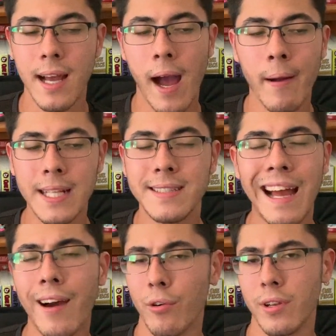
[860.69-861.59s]
I
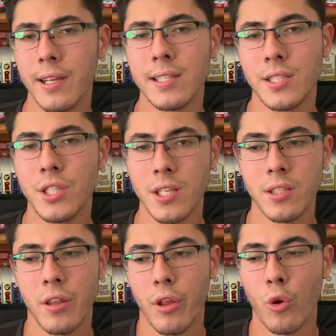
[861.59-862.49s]
doubt it's
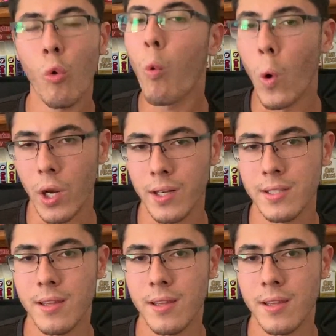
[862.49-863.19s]
just the quirks